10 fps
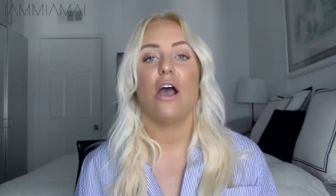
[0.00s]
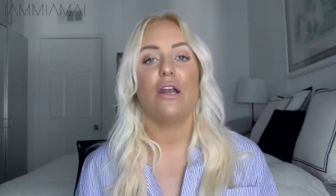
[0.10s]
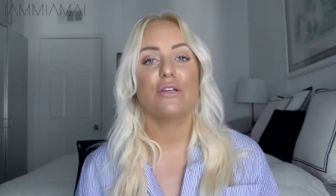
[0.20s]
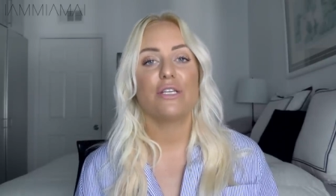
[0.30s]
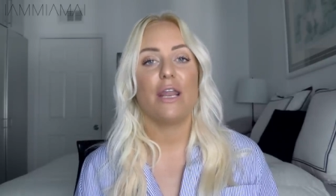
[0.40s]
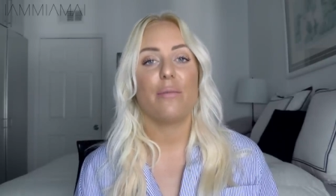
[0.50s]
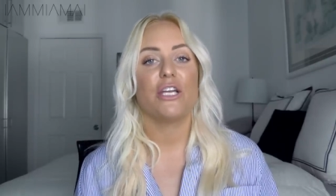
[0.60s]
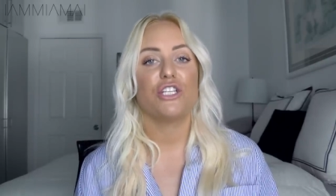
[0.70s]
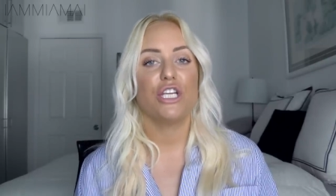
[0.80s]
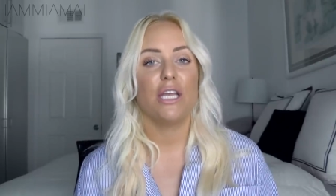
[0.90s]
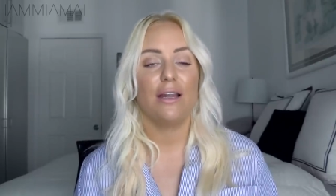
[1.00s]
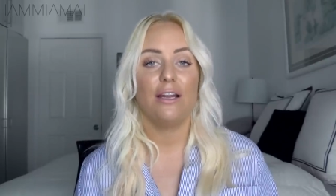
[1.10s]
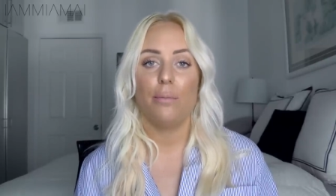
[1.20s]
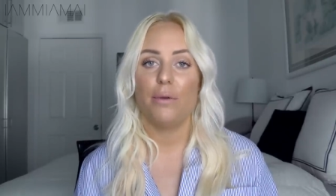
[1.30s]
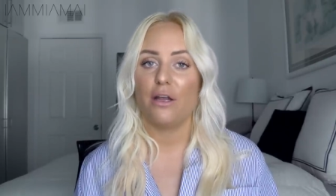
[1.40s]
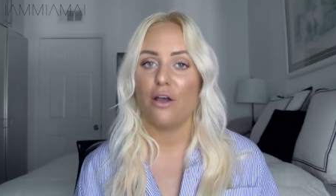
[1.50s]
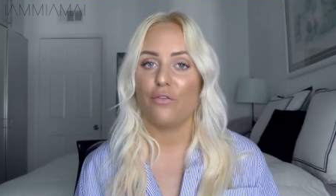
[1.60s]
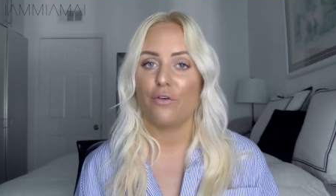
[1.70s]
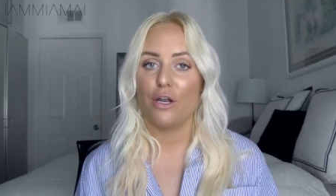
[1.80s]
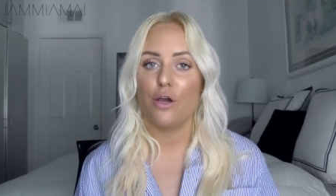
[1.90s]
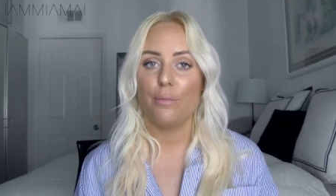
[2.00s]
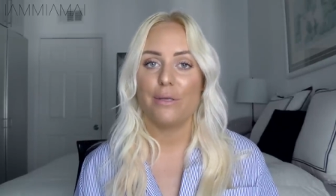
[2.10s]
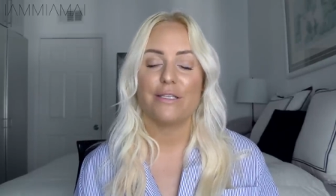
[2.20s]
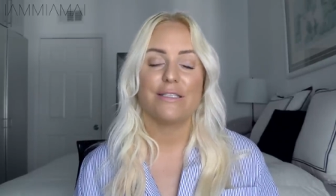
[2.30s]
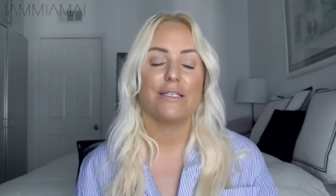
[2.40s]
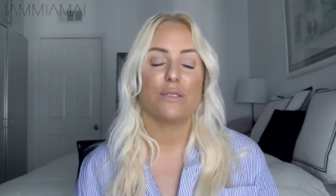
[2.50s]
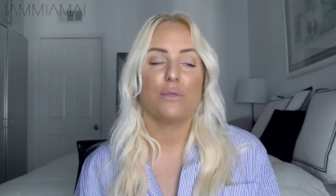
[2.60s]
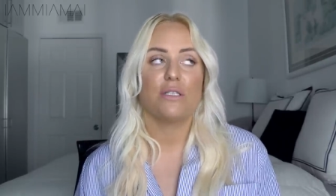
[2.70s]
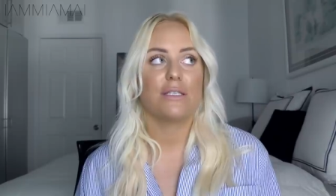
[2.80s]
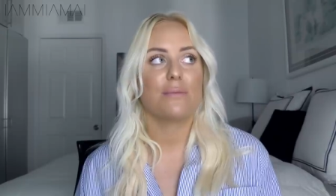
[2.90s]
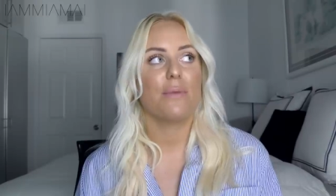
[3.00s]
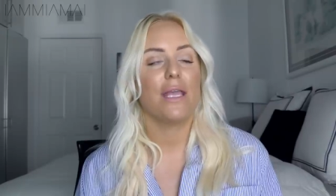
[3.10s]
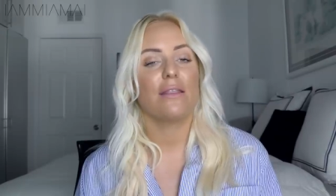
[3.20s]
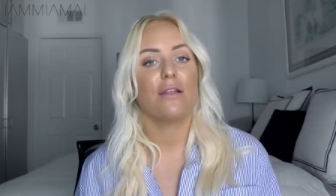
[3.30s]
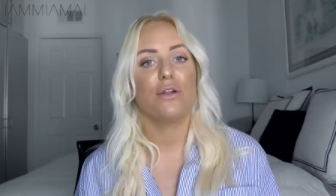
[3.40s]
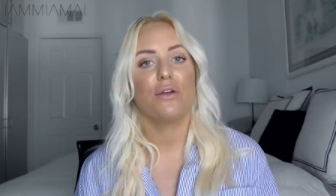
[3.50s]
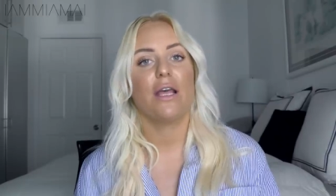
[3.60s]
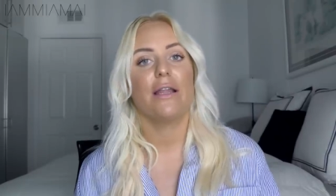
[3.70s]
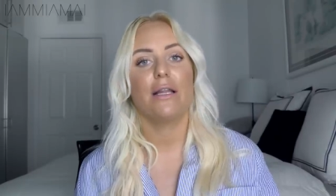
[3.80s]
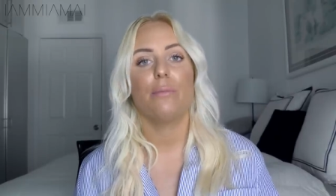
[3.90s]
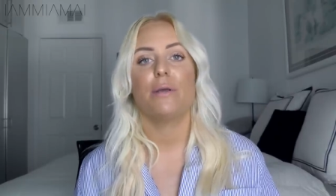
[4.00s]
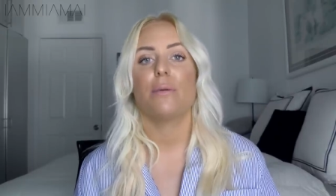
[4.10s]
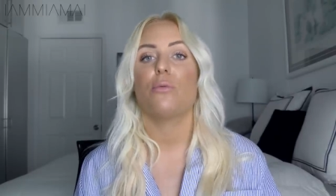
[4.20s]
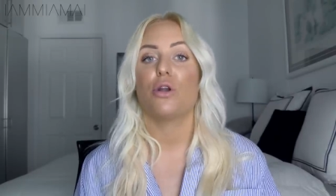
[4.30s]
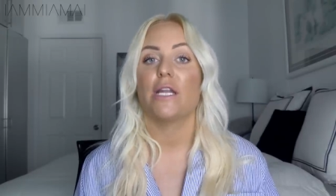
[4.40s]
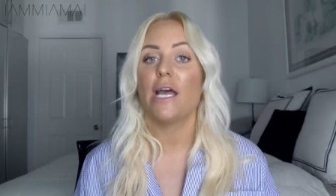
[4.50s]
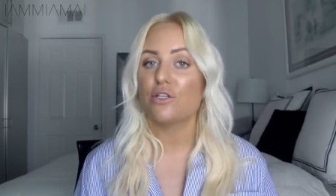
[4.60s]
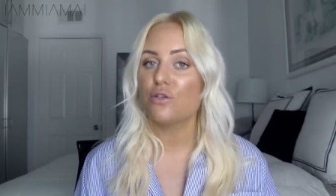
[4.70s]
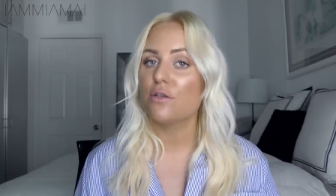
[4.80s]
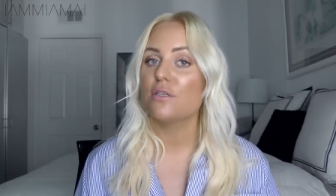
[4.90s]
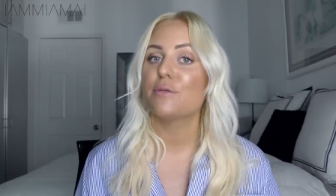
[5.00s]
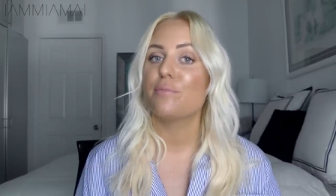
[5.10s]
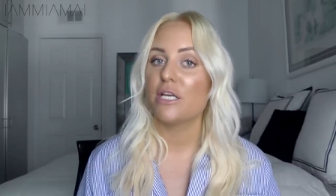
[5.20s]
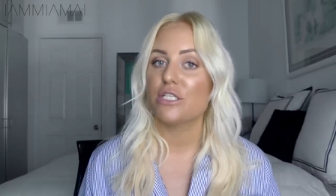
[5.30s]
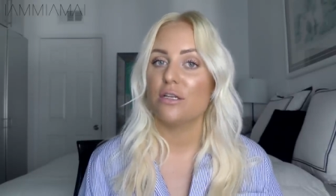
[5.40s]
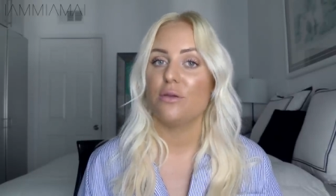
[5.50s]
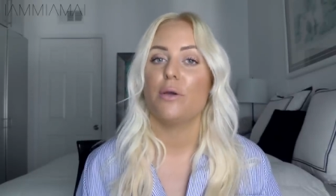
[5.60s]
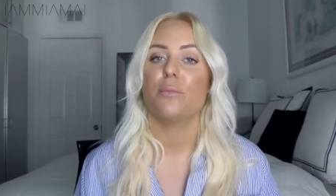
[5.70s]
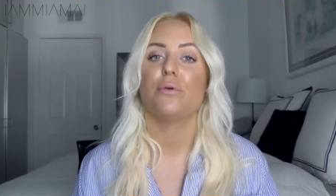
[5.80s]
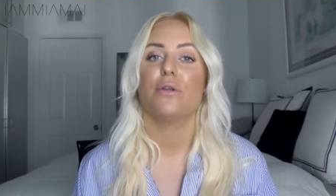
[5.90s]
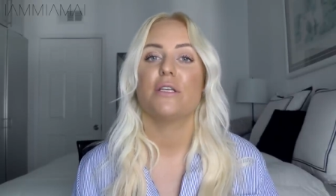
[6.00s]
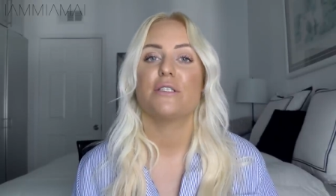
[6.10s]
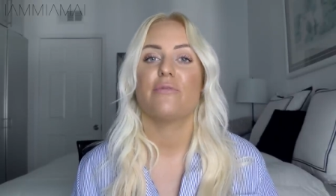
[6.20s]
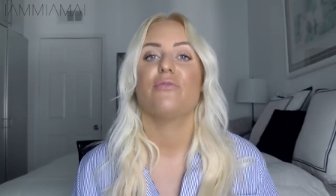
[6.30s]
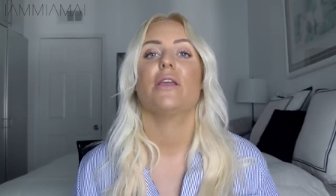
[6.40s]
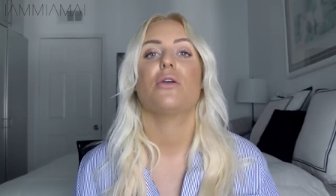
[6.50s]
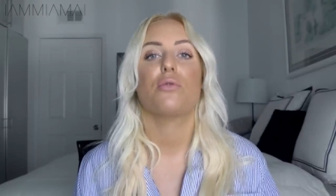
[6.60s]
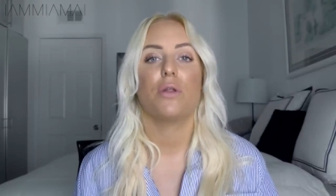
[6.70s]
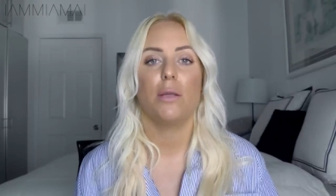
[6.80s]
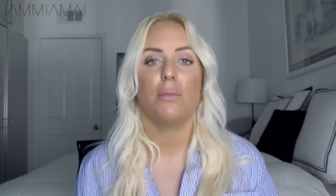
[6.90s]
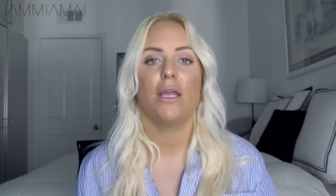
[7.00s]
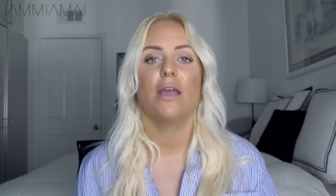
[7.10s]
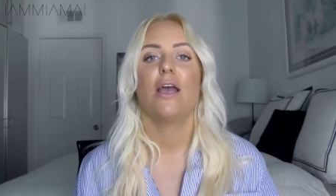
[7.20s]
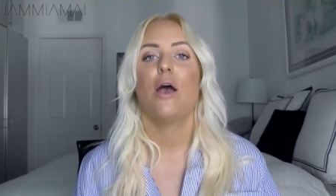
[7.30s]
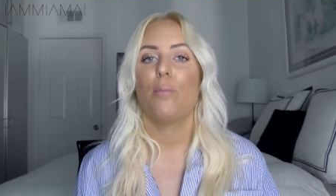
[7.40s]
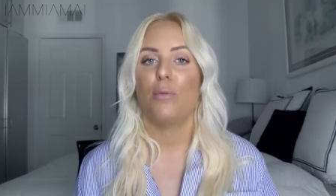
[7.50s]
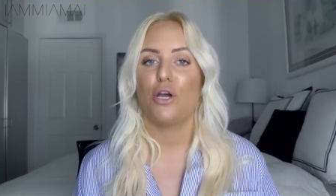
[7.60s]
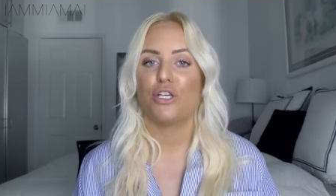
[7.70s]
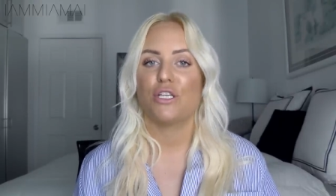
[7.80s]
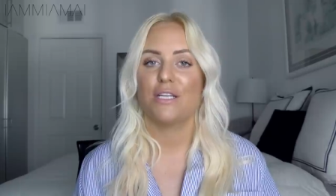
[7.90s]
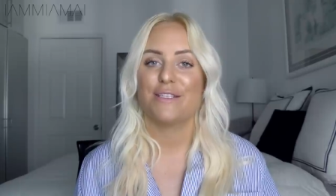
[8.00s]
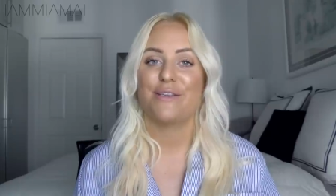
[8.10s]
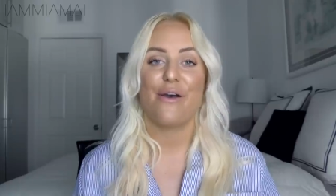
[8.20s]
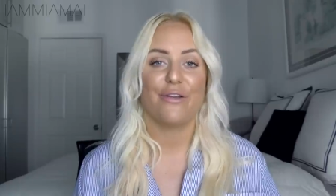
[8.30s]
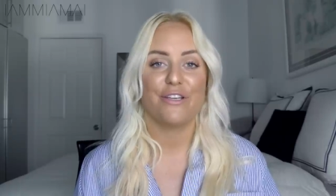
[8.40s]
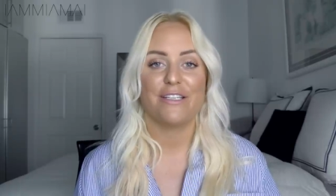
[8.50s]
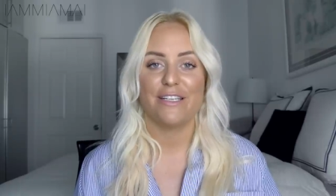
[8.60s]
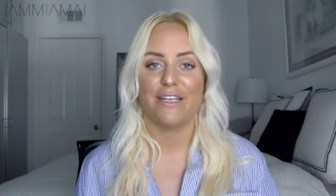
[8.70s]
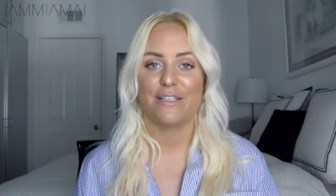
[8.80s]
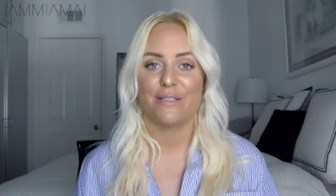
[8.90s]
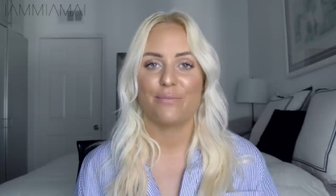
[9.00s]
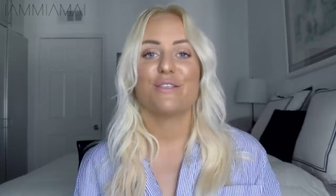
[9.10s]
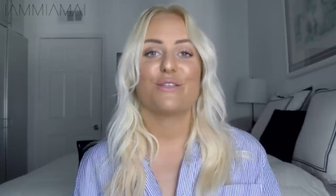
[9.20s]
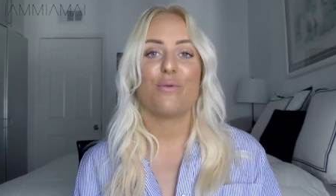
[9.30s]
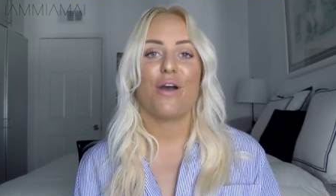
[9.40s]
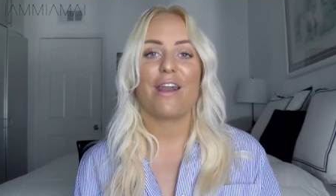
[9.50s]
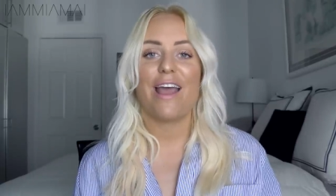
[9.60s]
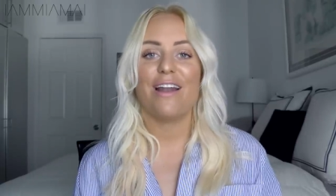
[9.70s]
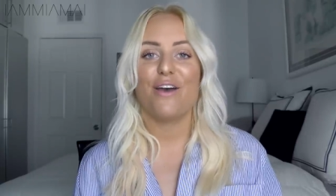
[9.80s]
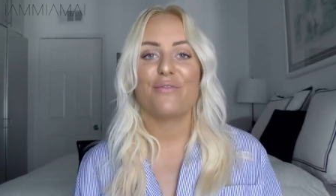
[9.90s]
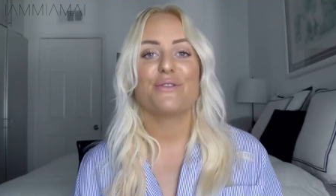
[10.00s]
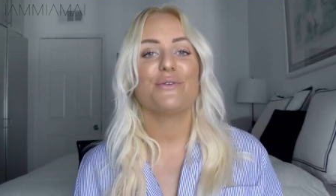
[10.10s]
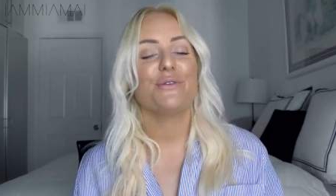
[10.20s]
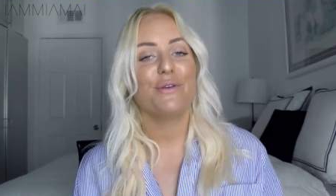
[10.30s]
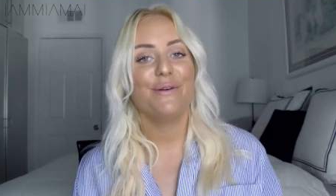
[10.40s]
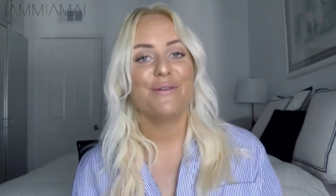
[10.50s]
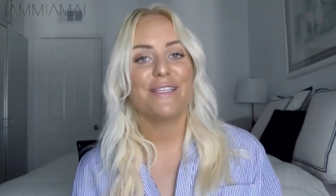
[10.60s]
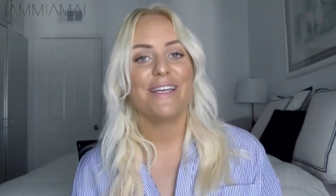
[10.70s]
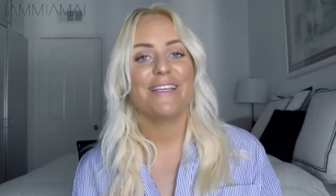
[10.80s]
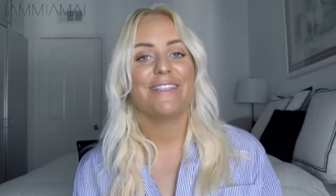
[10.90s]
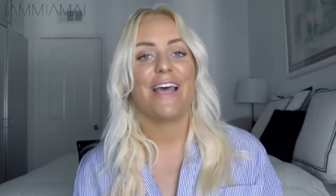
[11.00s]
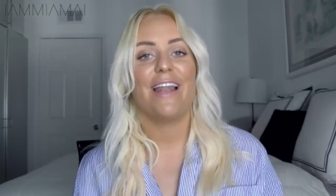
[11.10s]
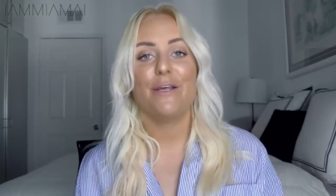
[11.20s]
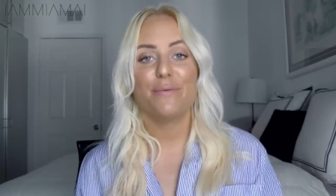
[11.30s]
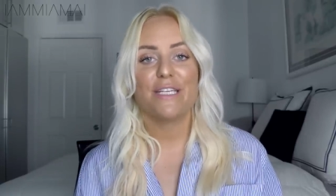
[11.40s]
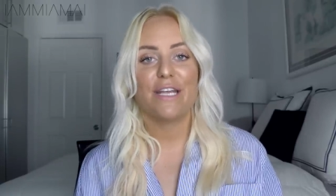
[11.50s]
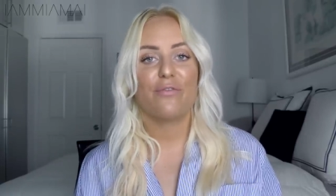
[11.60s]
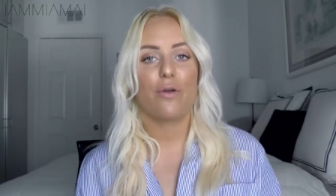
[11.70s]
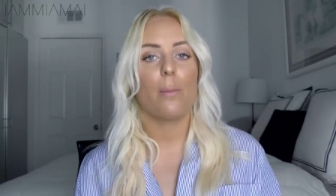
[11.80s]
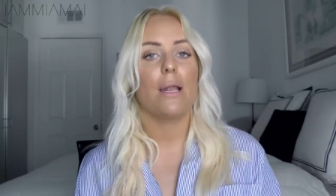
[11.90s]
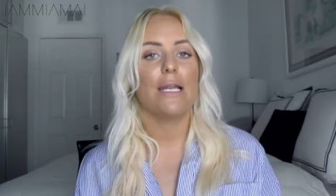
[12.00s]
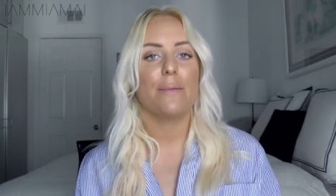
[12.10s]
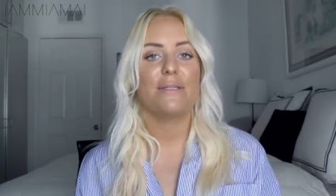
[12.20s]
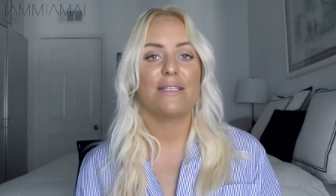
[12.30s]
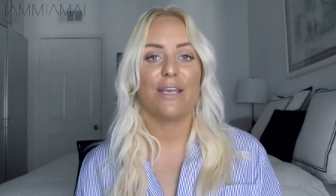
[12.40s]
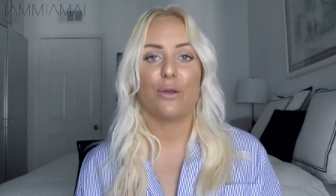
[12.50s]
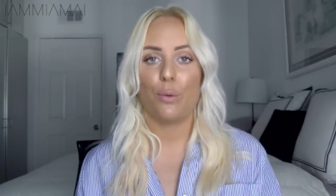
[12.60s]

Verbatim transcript: colors and my cheek a little bit of glow because this will just make the look a little bit more natural, especially when putting something creamy blushiness on your cheeks. So what I love to use is a lipstick from Lipstick